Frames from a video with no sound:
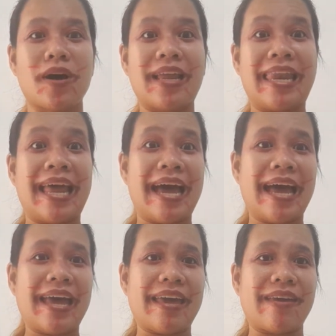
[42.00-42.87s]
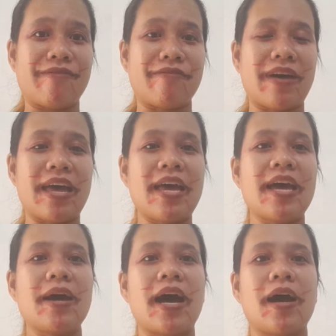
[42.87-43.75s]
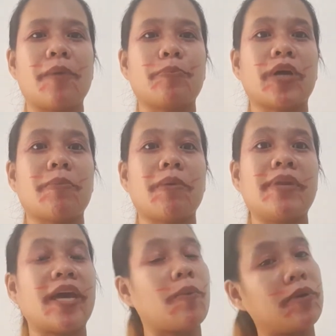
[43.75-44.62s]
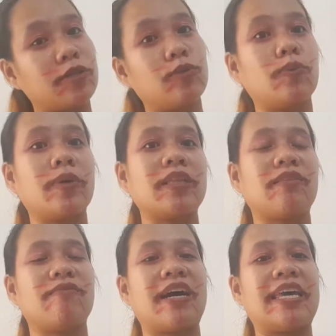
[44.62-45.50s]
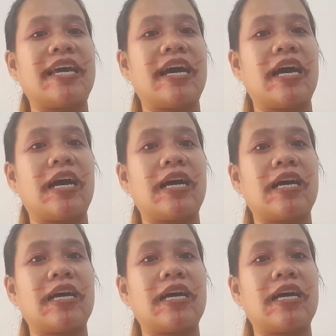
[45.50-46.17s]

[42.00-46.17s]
live. Probably I will do it via